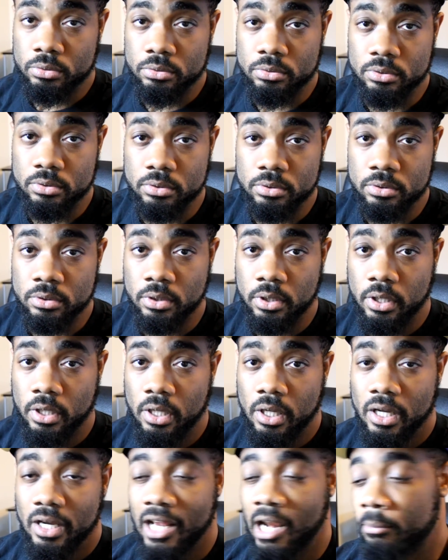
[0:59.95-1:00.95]

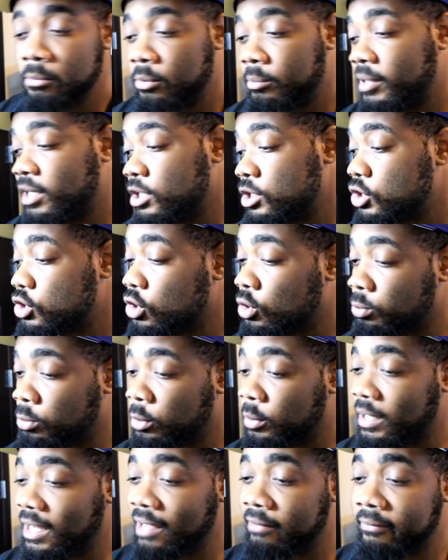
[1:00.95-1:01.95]
And I'm going to make sure we
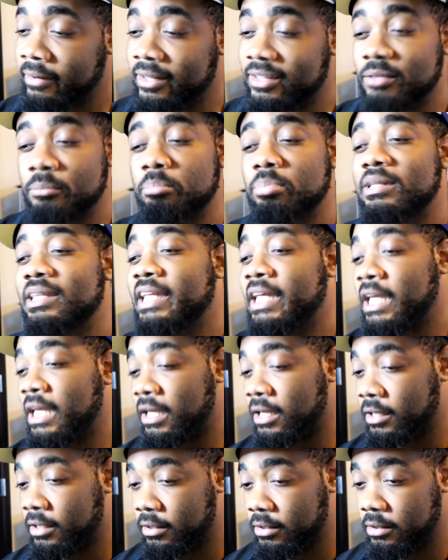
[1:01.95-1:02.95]
don't have nothing planned.